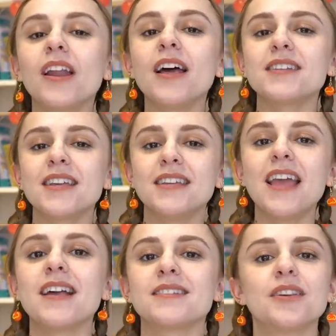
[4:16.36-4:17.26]
alert,
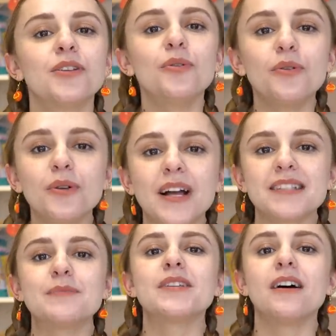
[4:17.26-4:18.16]
yes, your
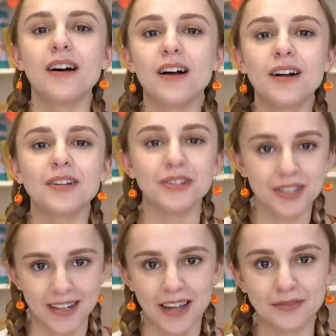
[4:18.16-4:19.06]
orgasms are
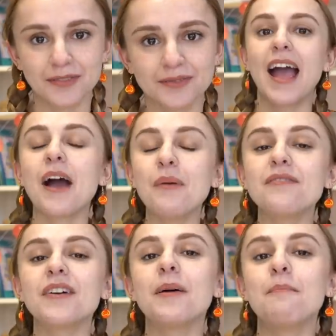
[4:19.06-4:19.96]
good enough.
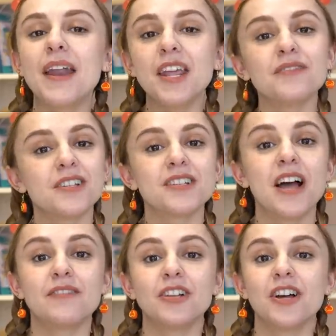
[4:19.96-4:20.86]
However, many of us
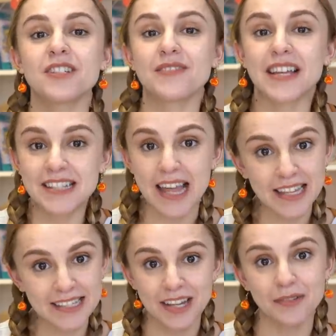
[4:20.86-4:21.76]
have a lot of
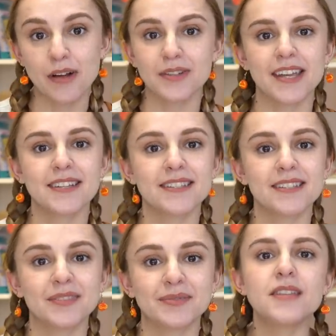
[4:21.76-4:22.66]
anxiety around this.
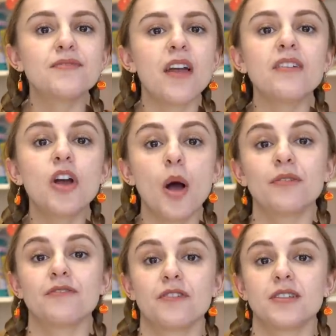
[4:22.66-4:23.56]
It's very
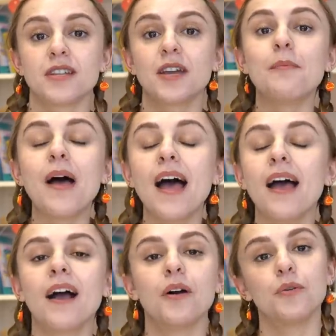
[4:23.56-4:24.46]
common for us to
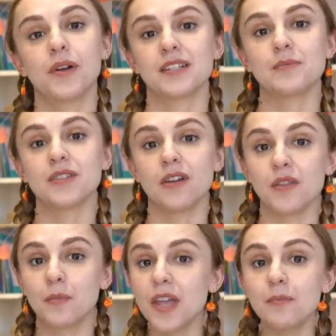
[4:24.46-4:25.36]
compare our orgasms to
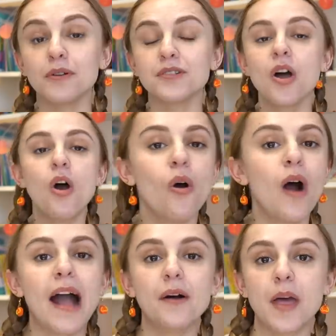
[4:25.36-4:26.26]
other people's or
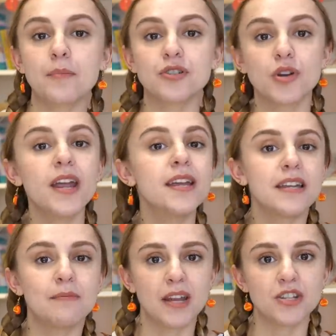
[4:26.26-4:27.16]
how they're portrayed
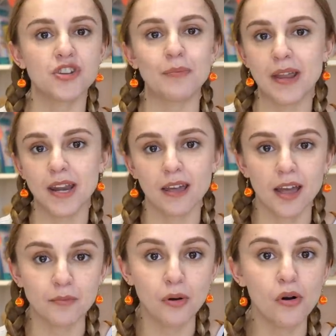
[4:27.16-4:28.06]
in mainstream media
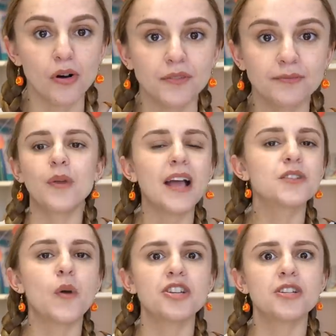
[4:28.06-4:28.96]
and porn. We
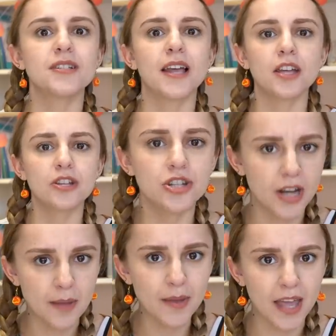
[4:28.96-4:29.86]
ask questions like, should
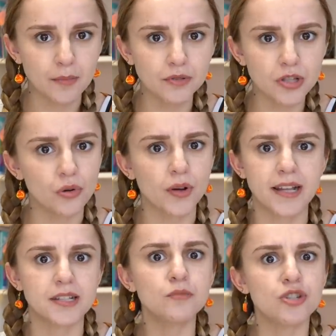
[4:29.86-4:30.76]
I be able to
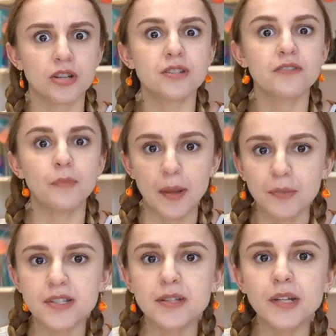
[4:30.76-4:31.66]
orgasm just from
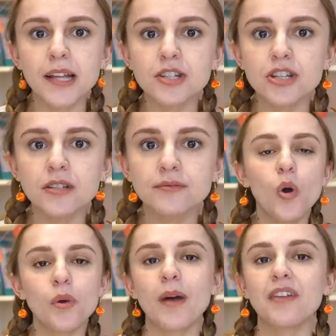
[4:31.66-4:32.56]
nipple stimulation?
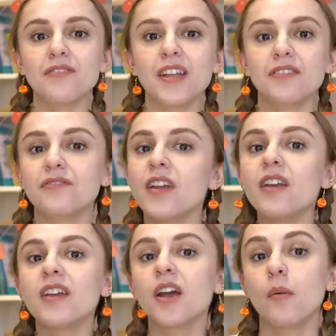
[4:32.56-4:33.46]
Or we might feel
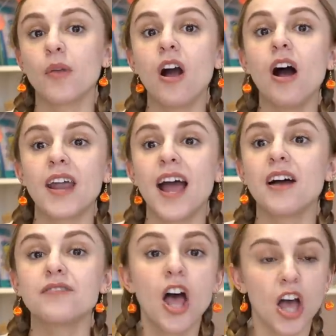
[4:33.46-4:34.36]
inferior when we can't have